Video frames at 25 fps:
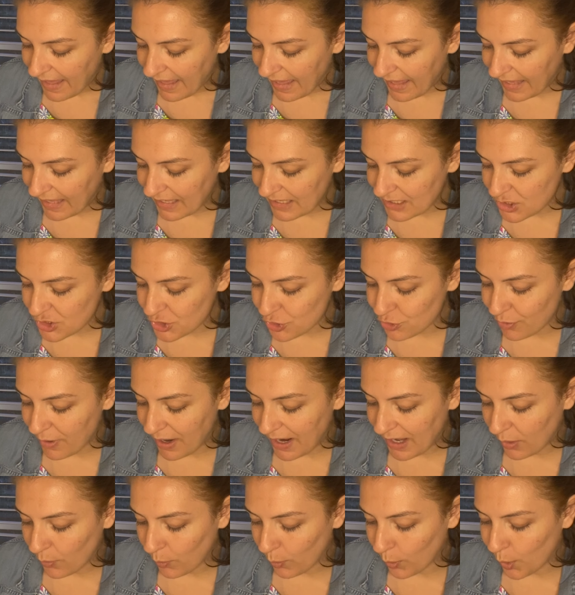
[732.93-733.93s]
and
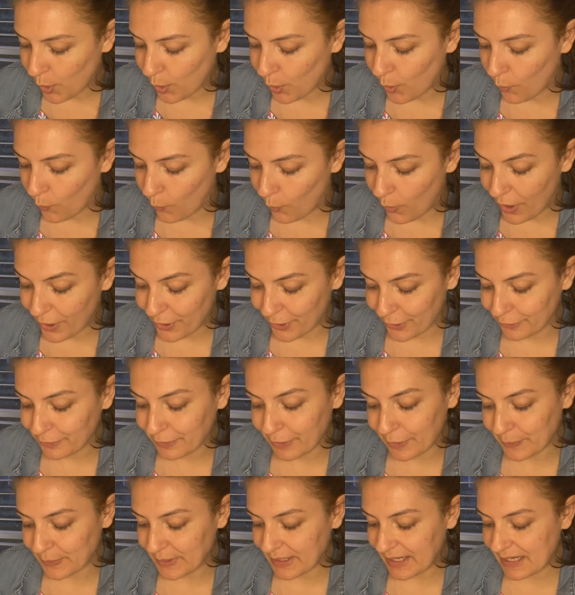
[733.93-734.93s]
tranquil water
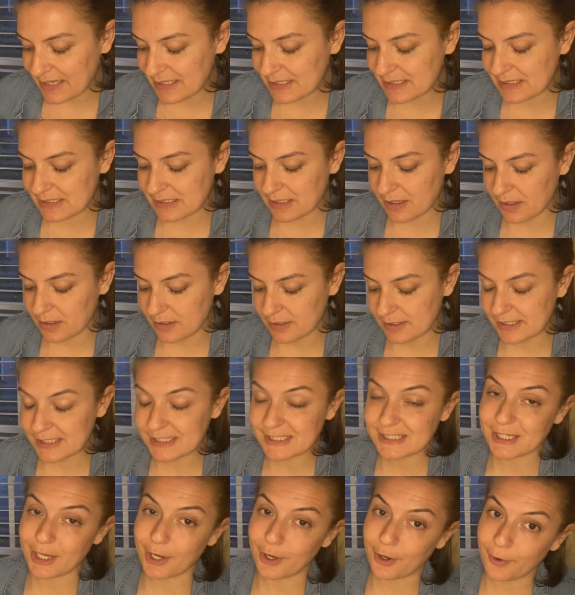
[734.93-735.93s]
lotus.
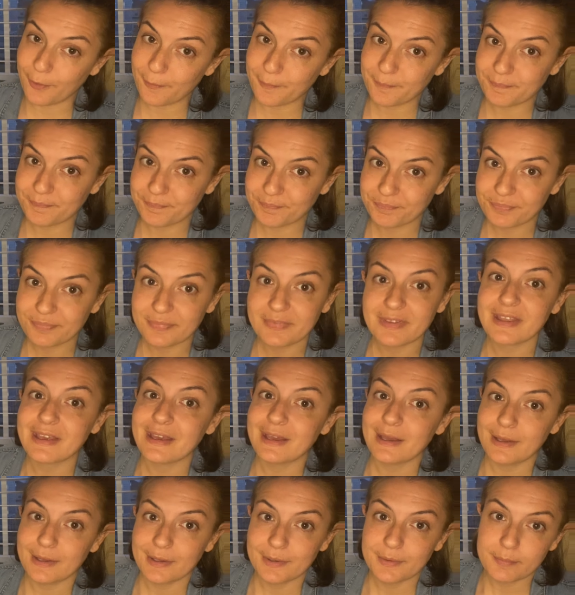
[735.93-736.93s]
So
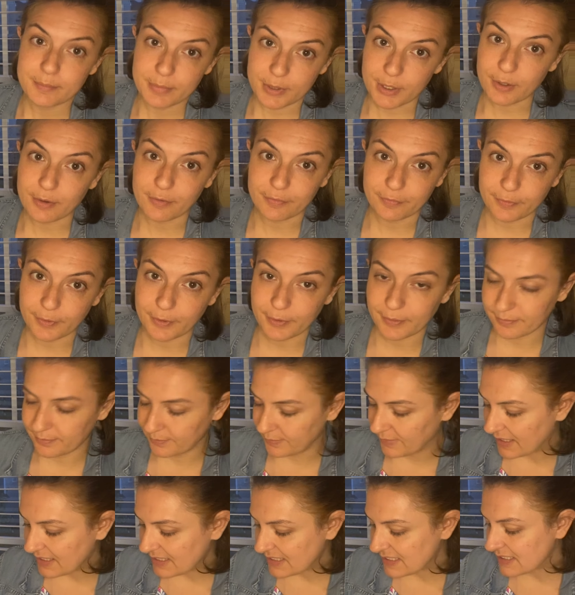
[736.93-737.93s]
beautiful.
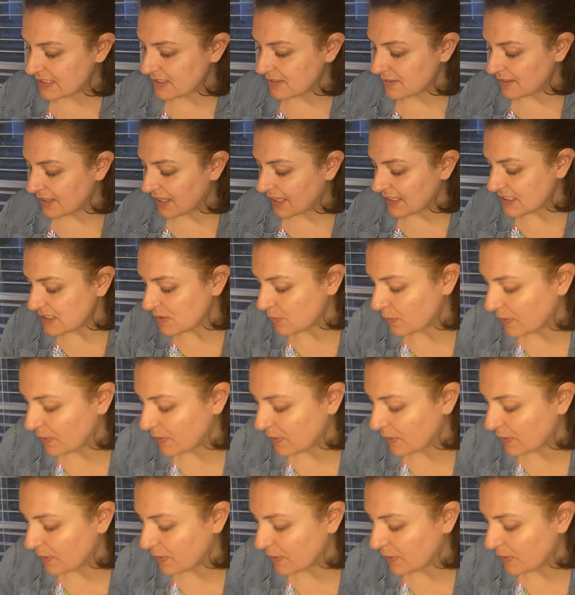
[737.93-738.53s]
That's